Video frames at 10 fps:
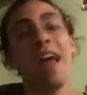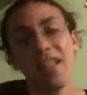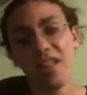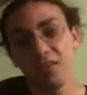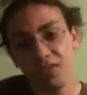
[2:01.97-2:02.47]

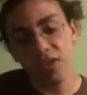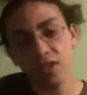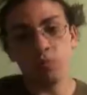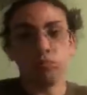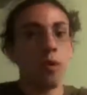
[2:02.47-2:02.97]
And then there was
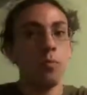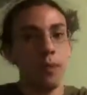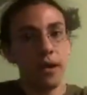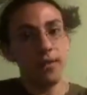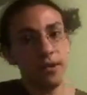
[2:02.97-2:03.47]
rope
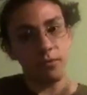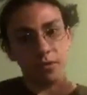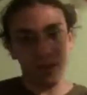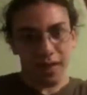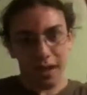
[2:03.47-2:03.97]
that you
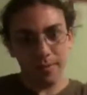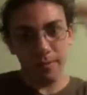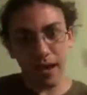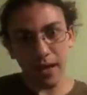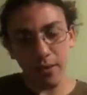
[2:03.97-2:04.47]
climbed
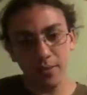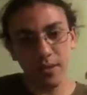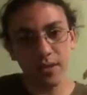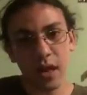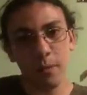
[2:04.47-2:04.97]
back up to
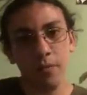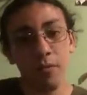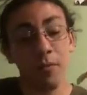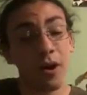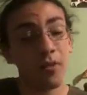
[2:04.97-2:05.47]
the top of
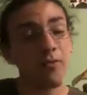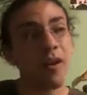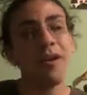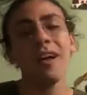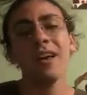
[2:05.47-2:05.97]
the
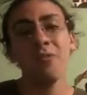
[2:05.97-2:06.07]
waterfall.